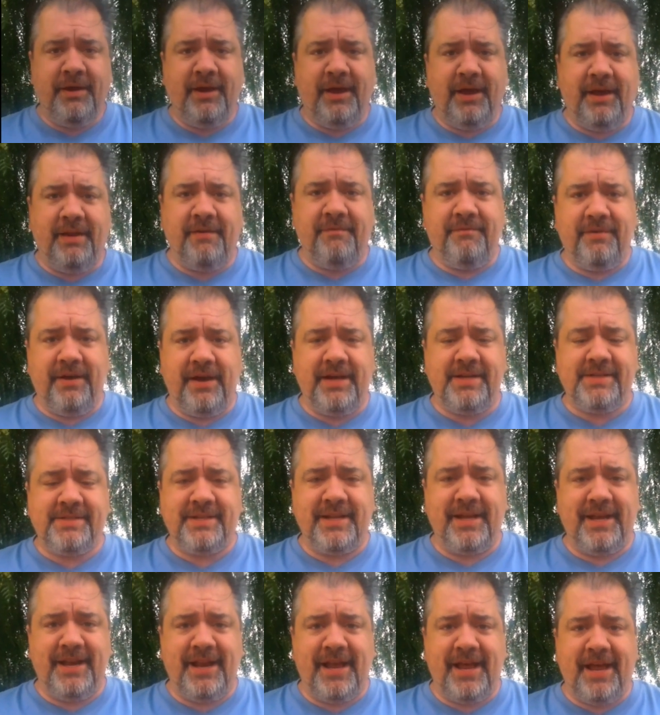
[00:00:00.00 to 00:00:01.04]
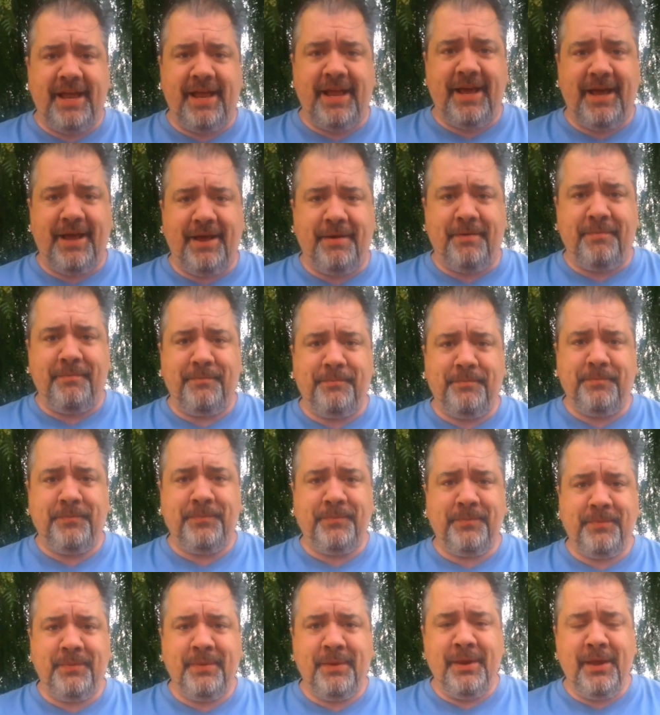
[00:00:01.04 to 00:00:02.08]
invest in a
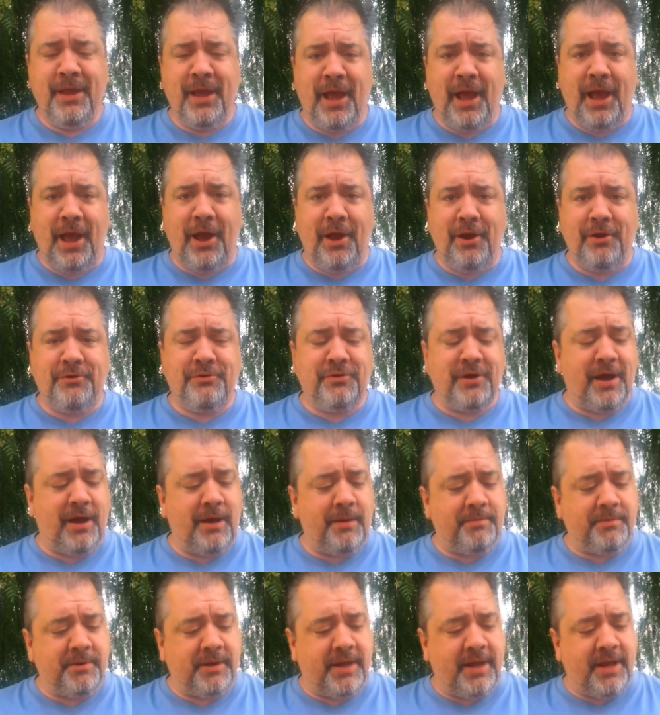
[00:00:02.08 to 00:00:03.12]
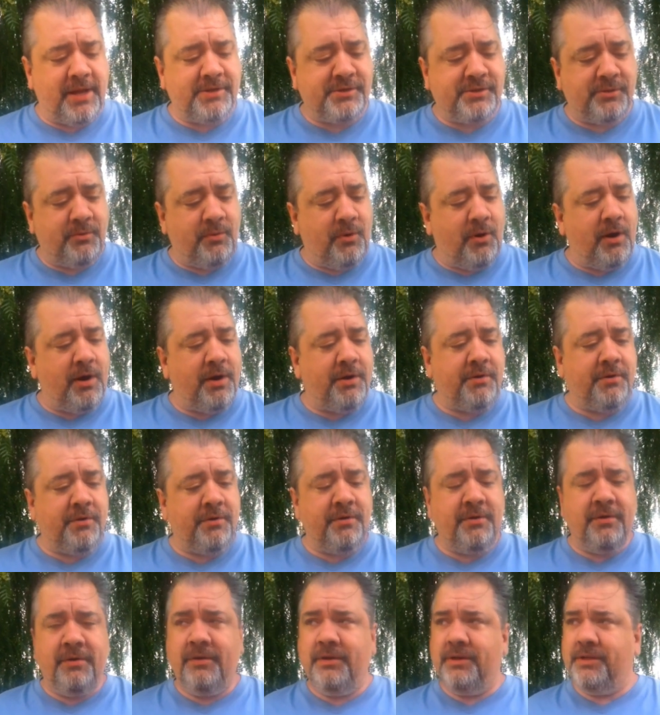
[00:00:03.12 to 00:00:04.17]
air trap to catch the water,
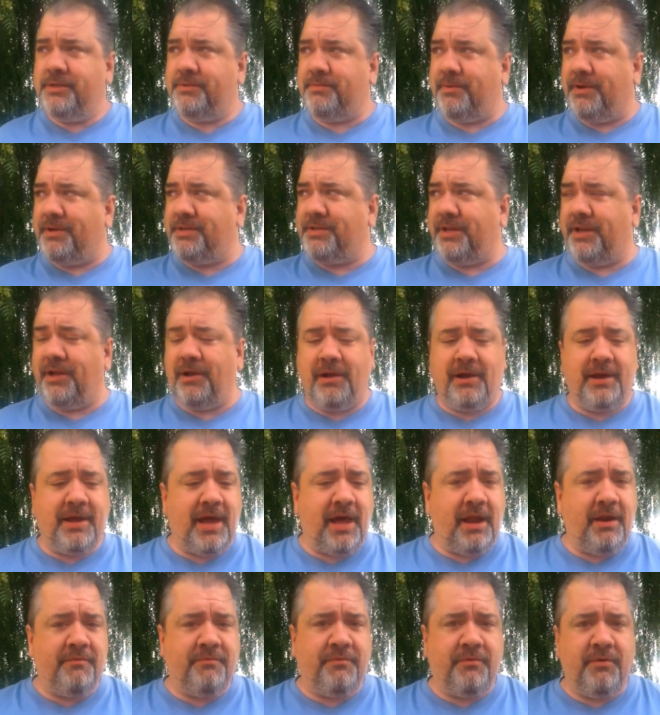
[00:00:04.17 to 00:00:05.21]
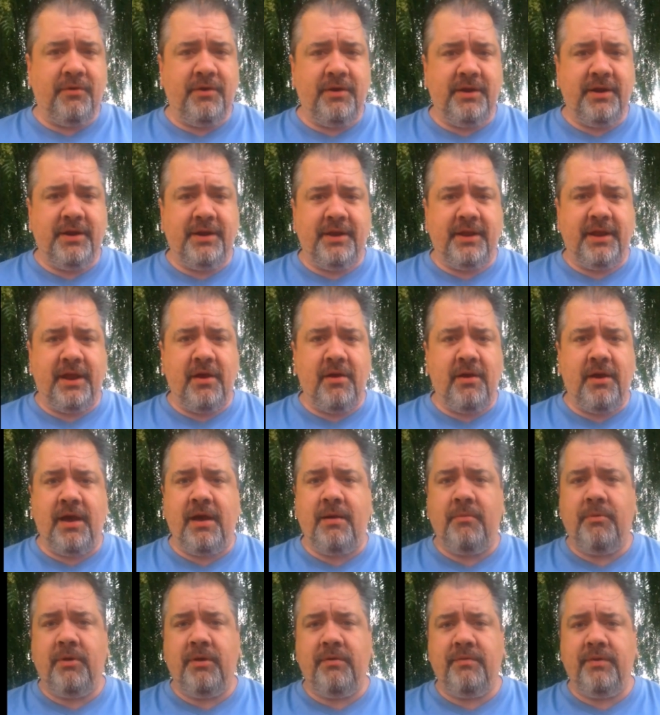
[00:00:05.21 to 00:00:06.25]
especially here in California and the area
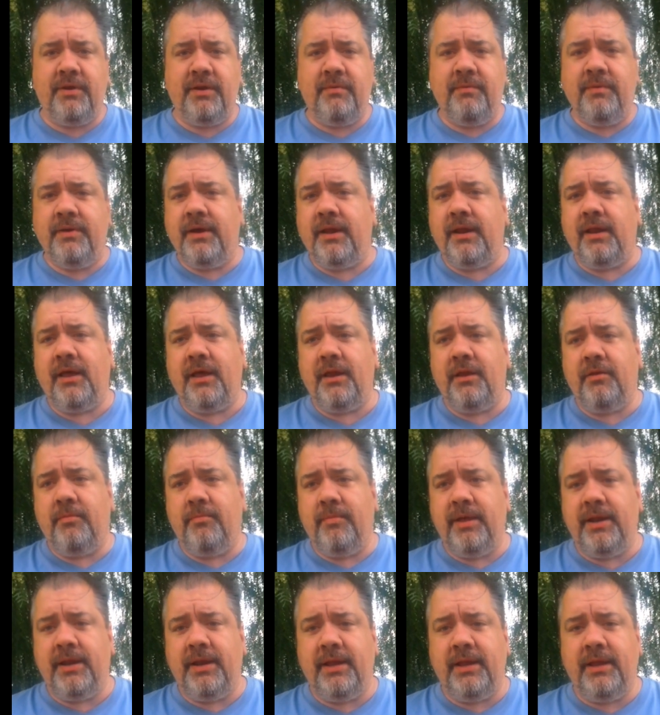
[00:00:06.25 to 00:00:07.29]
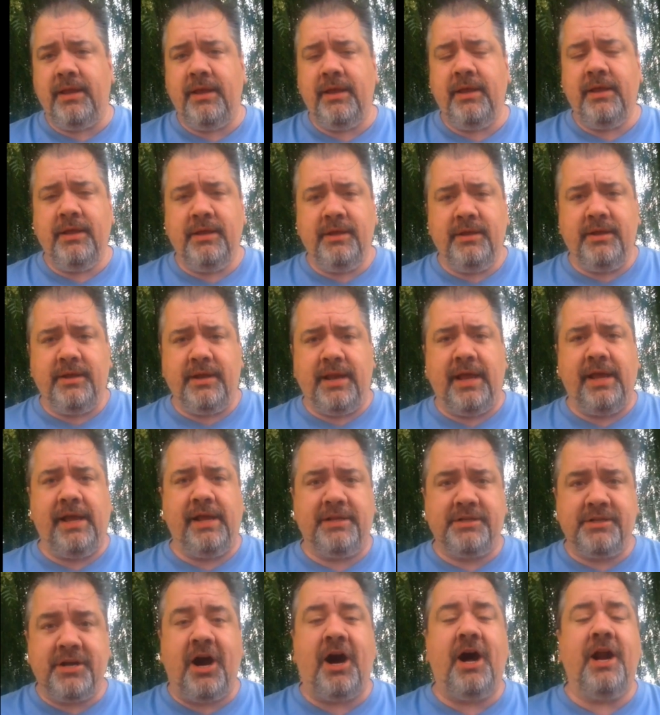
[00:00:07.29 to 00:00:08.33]
I'm living in. We got a lot of humidity, and that
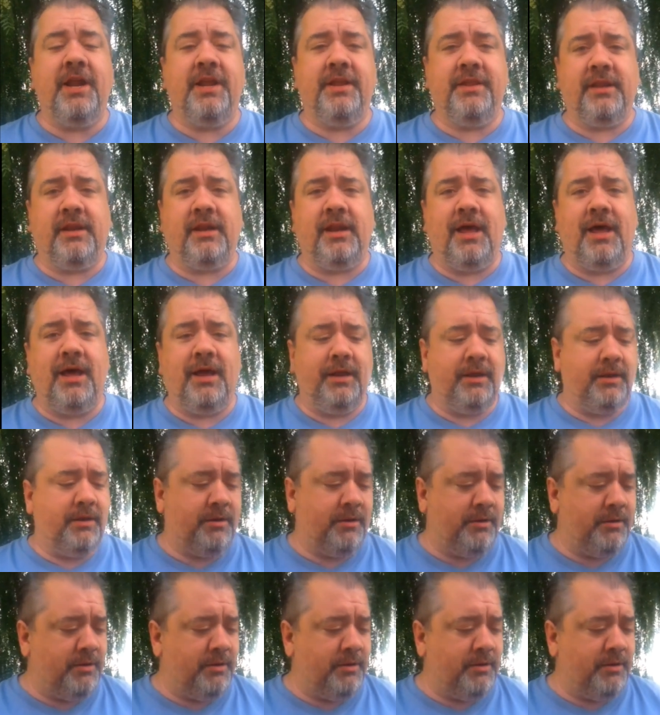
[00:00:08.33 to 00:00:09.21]
gets caught in the line.